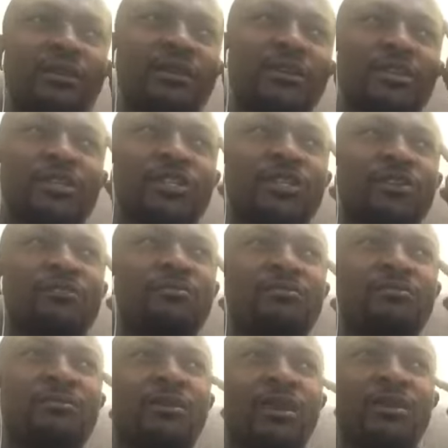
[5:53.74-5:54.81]

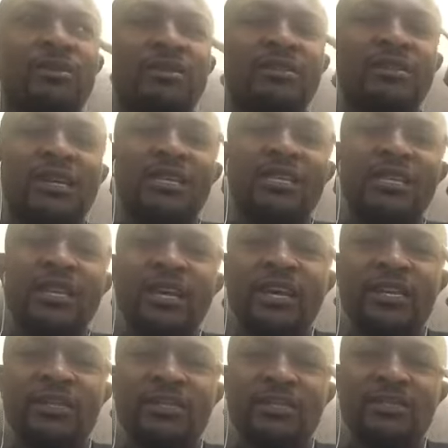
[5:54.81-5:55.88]
some months and
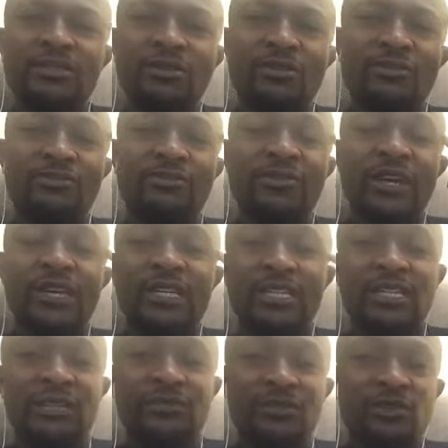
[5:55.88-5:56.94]
years of very
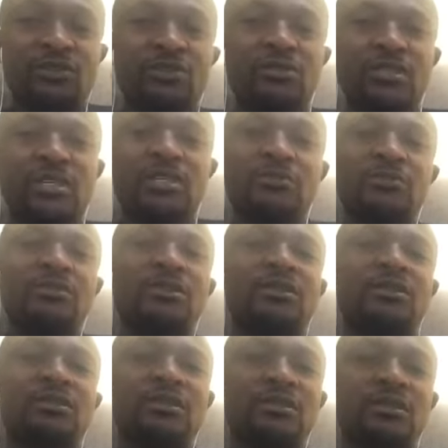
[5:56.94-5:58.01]
difficult
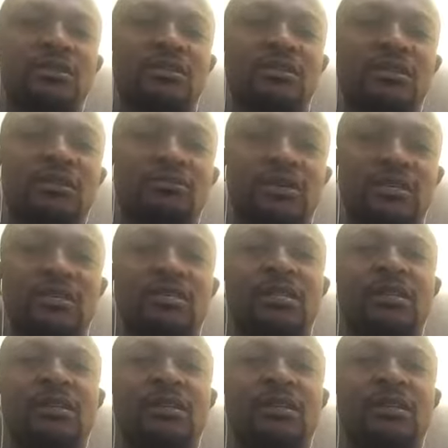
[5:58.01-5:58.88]
experiences personally.